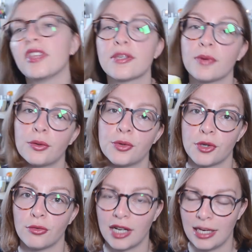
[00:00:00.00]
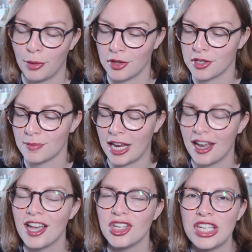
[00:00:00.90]
This one also really bothers me.
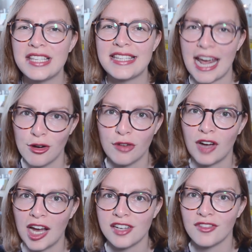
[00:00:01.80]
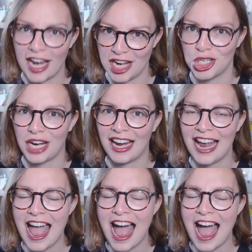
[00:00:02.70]
She's terrified of aging,